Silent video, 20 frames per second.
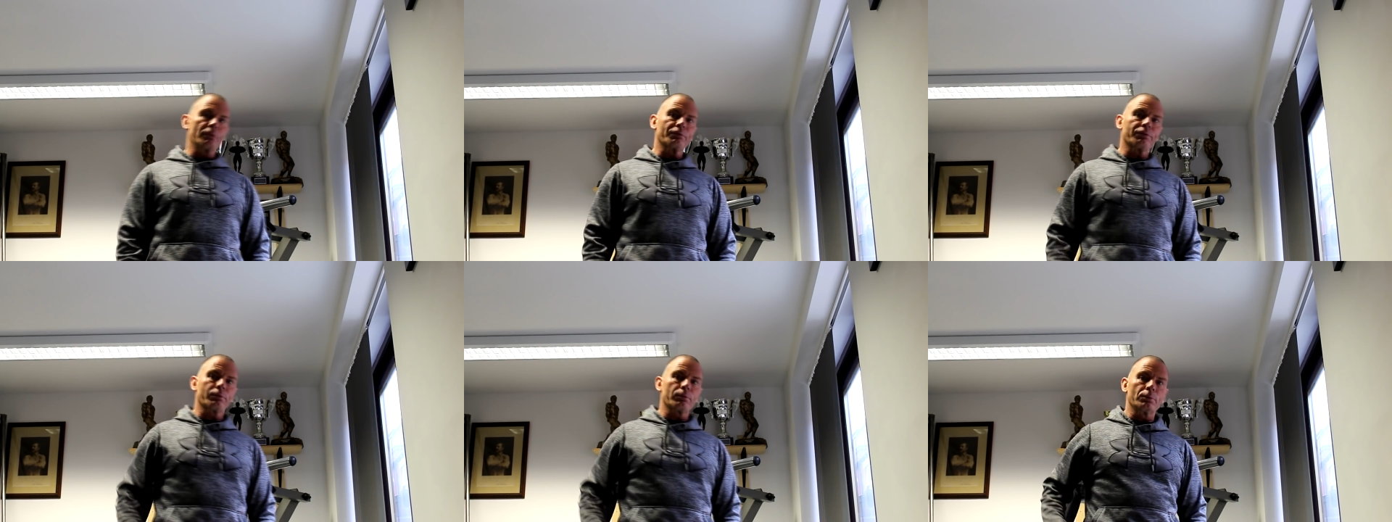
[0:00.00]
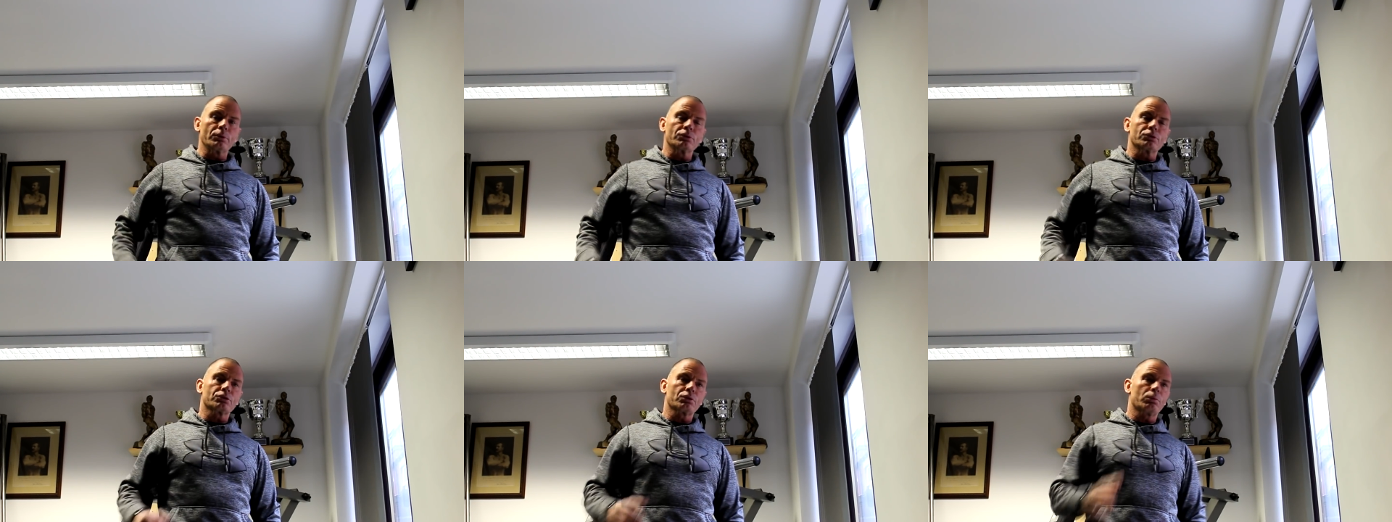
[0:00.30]

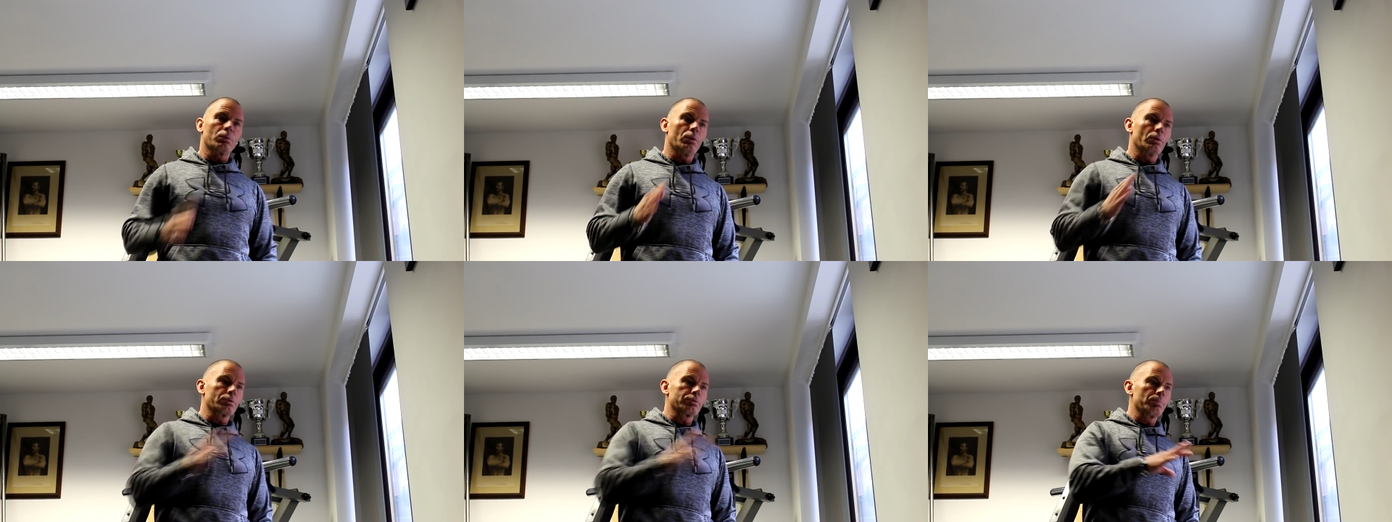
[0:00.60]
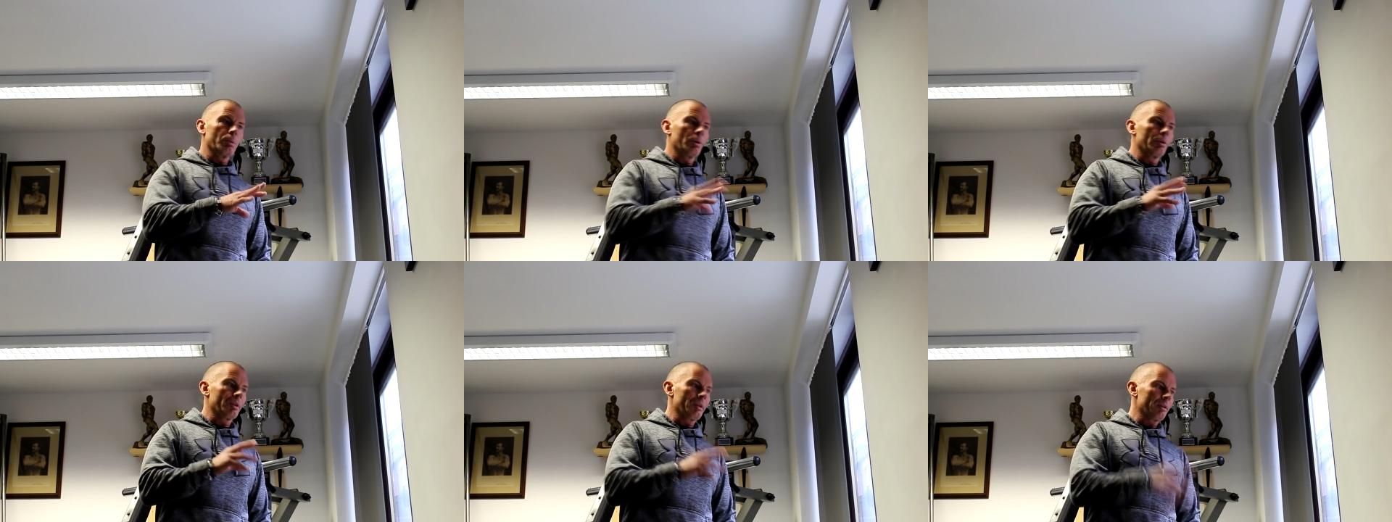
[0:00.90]
influenced towards
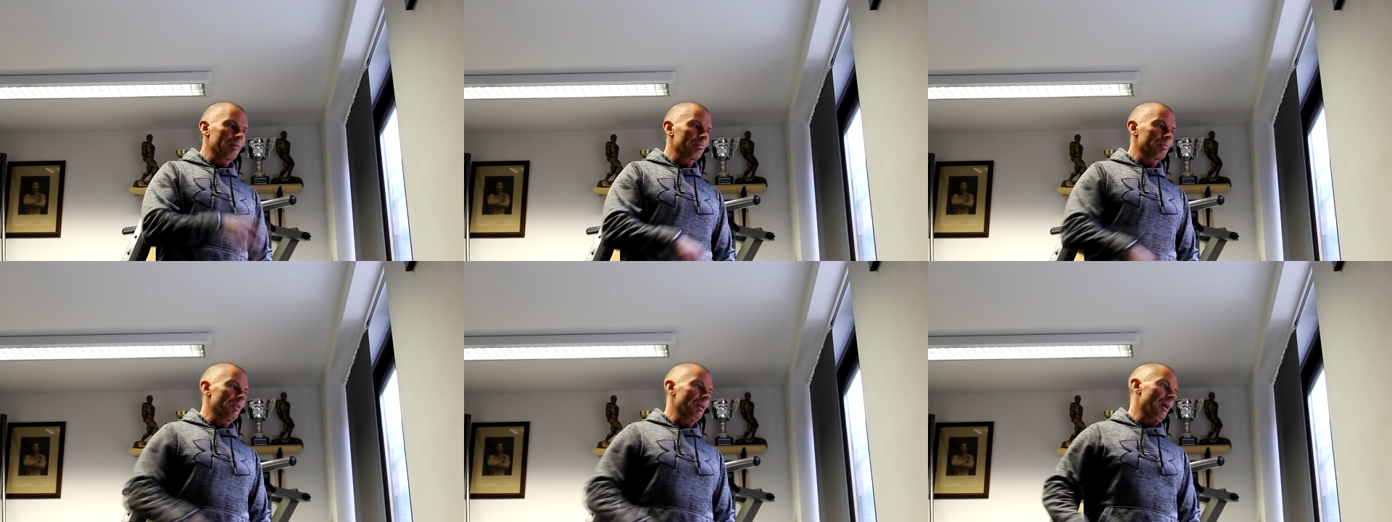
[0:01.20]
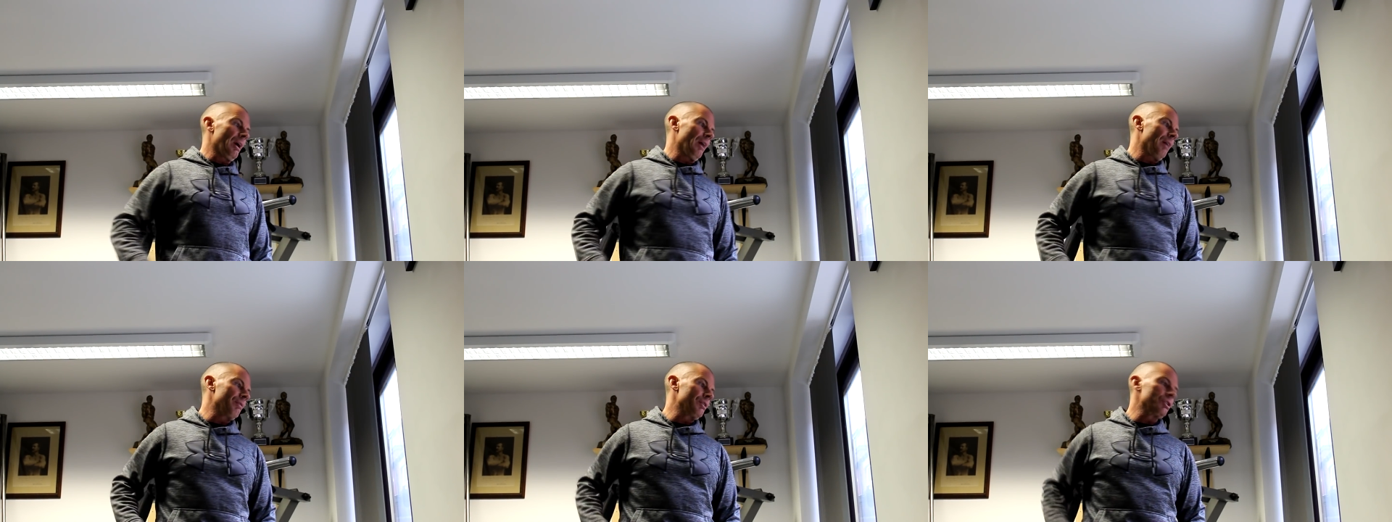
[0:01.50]
more
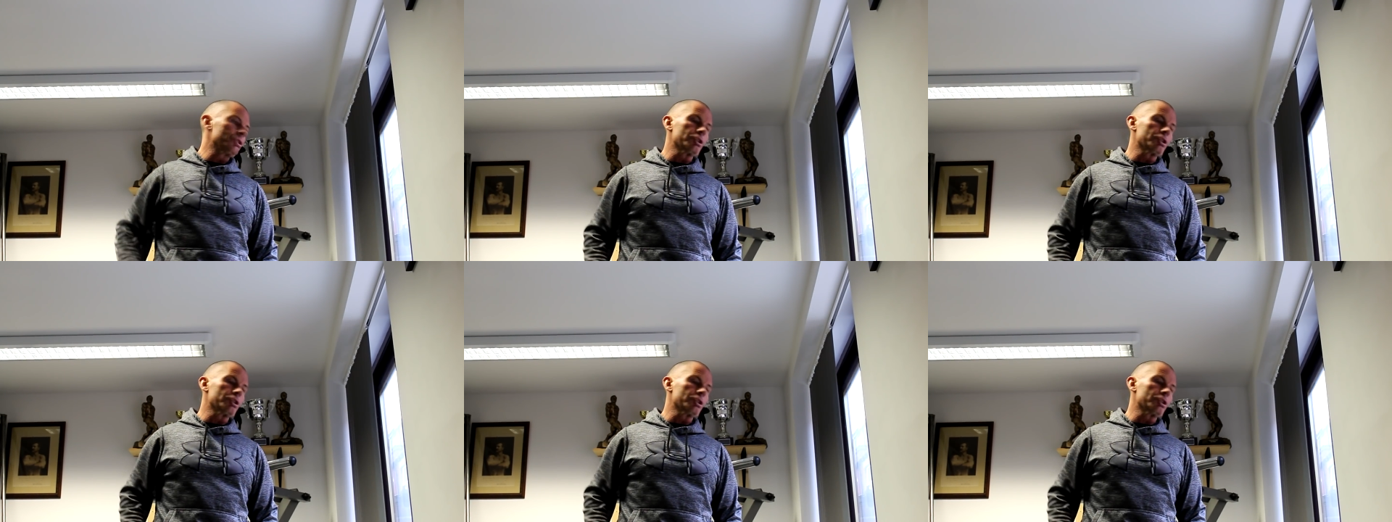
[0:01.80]
the heavy